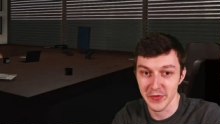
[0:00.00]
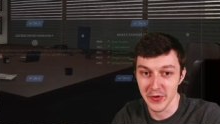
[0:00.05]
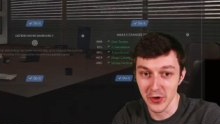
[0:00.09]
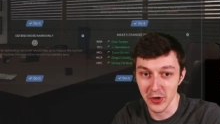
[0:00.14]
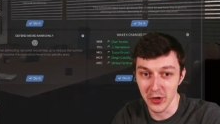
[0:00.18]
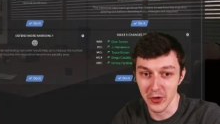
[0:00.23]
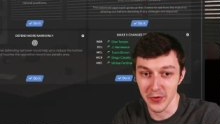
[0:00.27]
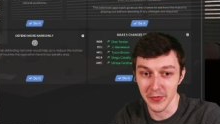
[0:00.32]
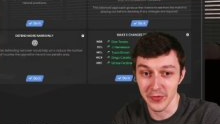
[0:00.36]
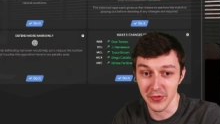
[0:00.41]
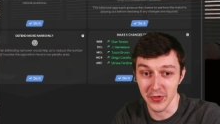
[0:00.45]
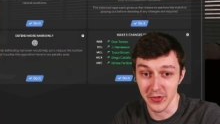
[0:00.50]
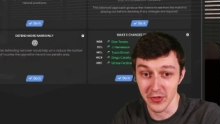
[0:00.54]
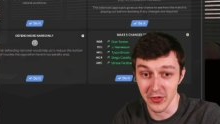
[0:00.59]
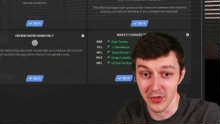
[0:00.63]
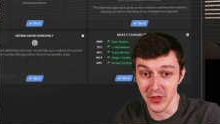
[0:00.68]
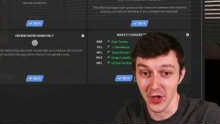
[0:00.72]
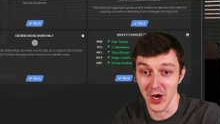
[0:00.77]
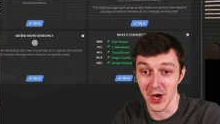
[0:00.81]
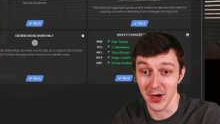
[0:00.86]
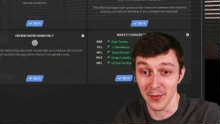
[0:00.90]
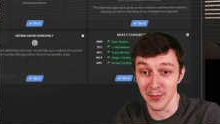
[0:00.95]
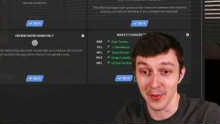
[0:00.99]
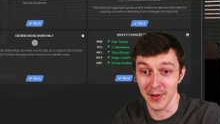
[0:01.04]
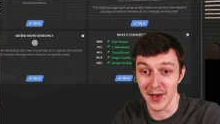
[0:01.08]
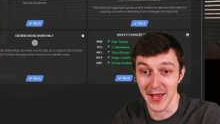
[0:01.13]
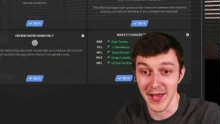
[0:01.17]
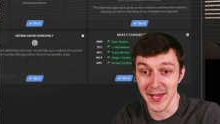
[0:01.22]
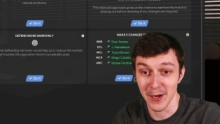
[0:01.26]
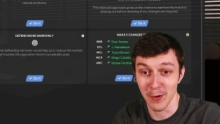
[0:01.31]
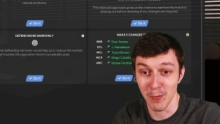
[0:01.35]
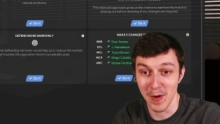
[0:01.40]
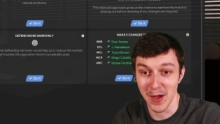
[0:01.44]
got to start
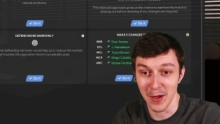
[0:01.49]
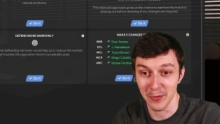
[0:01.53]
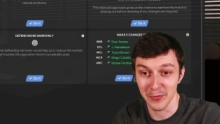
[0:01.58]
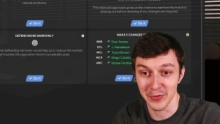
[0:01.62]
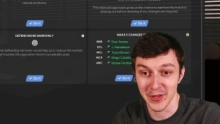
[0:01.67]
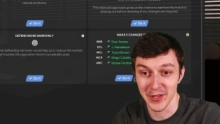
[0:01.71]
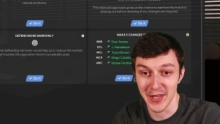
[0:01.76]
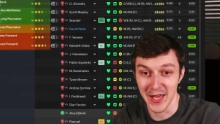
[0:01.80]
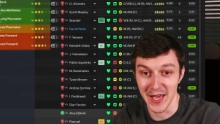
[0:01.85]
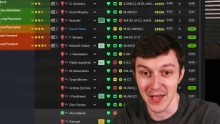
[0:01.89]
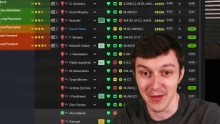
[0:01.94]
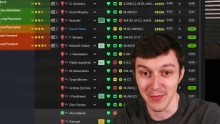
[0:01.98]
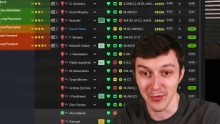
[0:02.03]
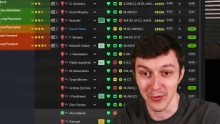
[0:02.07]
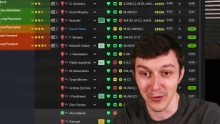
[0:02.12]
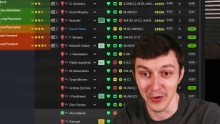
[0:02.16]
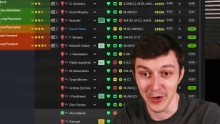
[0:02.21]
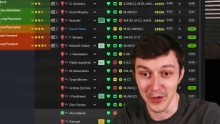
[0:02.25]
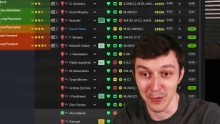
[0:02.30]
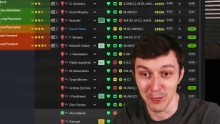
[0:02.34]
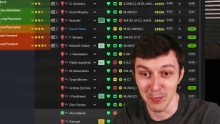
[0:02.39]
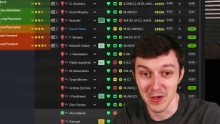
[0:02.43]
playing well today, boys.